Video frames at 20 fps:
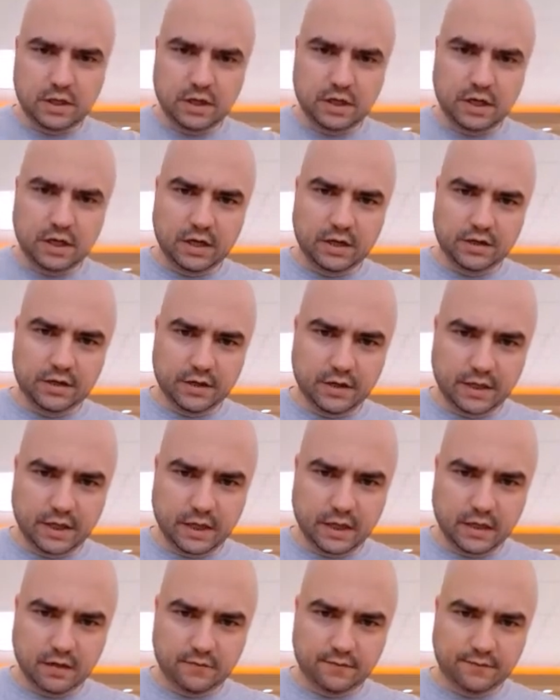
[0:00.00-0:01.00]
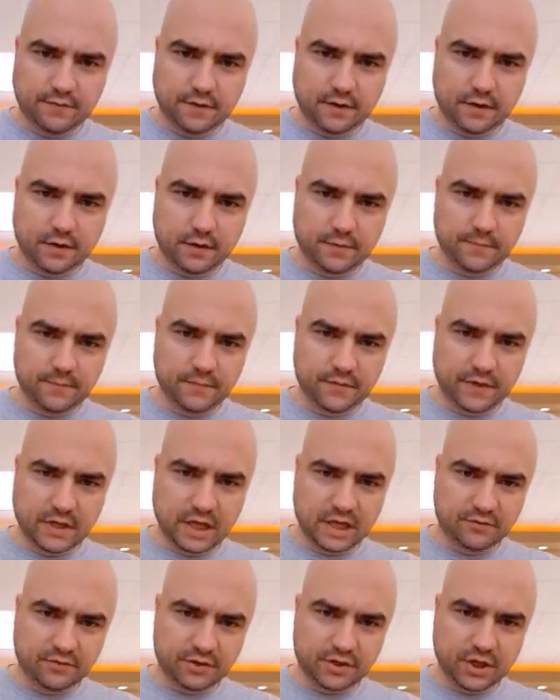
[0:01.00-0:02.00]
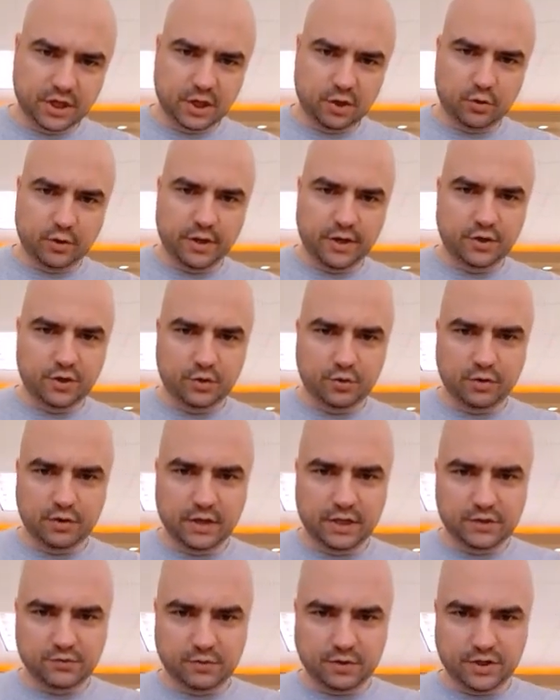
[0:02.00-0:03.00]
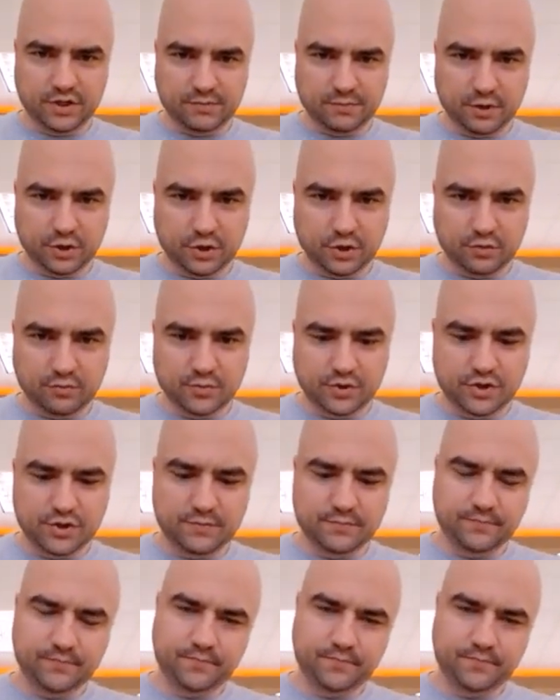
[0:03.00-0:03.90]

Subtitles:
and I have avocado added to it as well as mushrooms.